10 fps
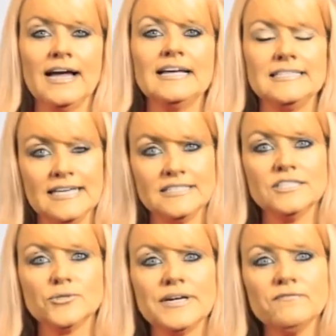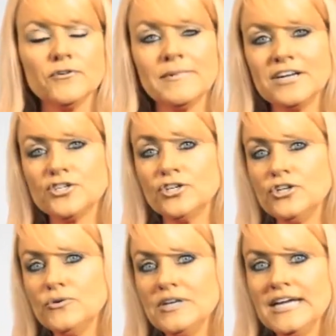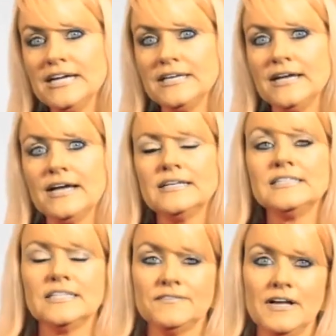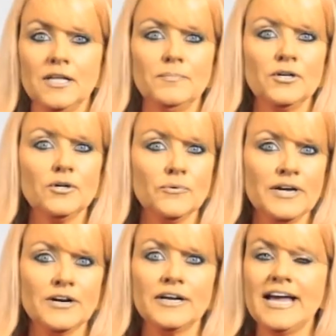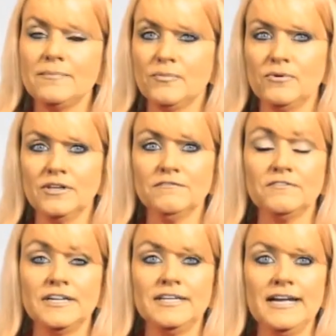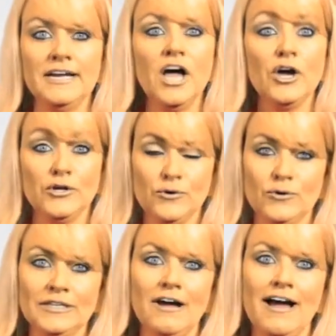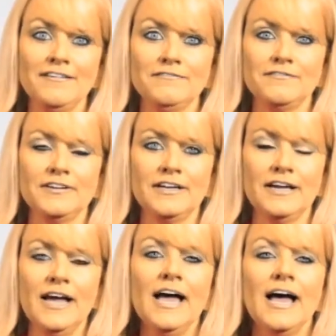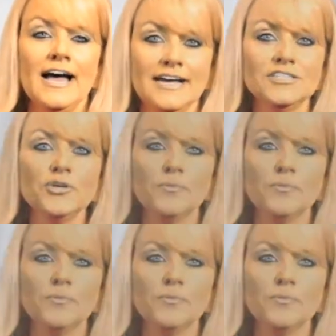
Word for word: and industry information you need to develop a career capable of funding your life. As your